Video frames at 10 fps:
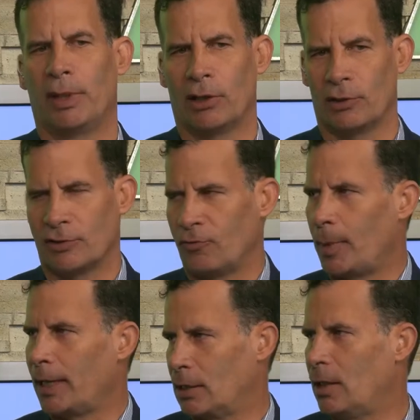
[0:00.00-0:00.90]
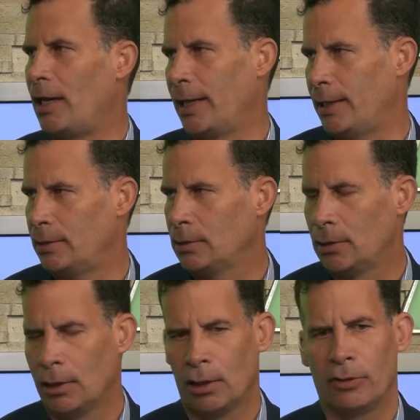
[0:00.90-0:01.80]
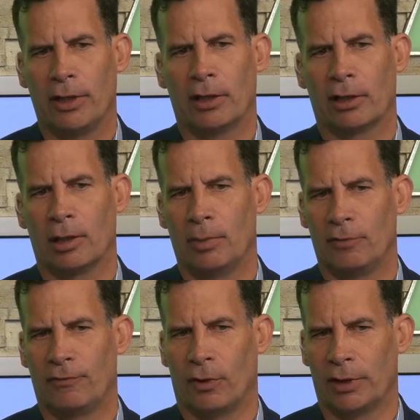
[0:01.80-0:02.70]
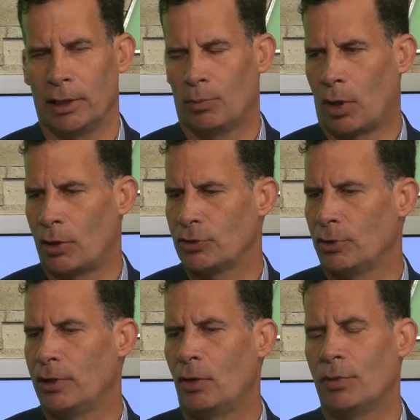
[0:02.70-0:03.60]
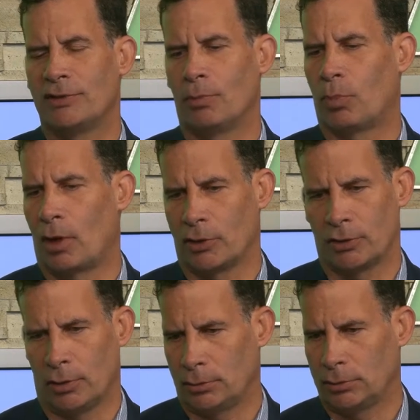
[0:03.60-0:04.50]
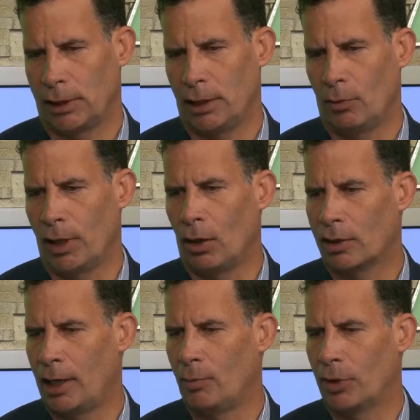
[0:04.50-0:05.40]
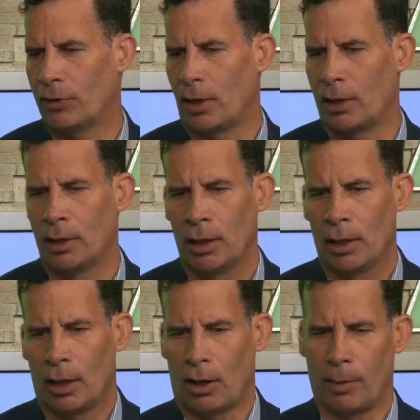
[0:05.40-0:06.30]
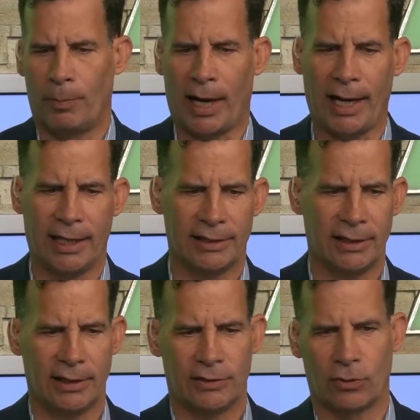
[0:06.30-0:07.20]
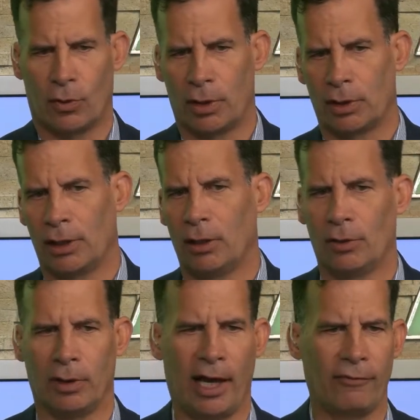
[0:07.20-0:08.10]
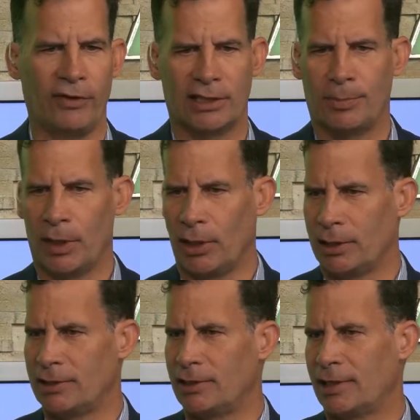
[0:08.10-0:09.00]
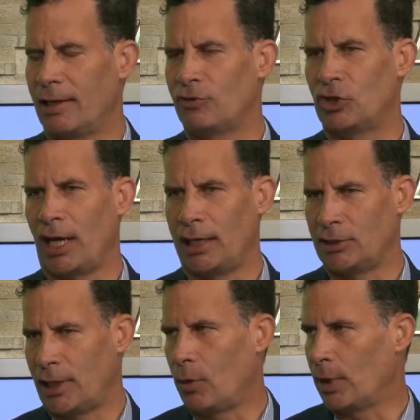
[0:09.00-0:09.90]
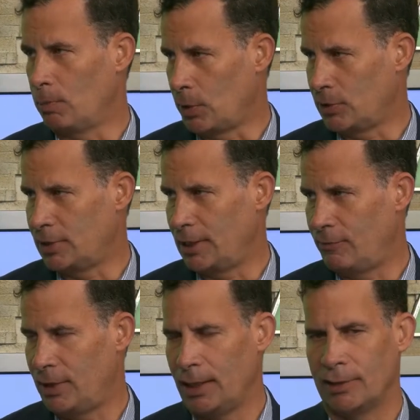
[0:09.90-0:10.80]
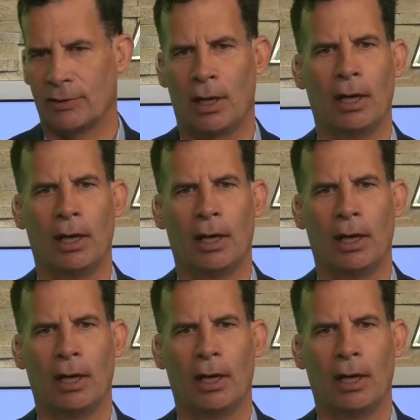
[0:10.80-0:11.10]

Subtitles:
peers of my client that are going to be fully impartial. No one's impartial. We all come with our biases or life experiences that have changed how we perceive things.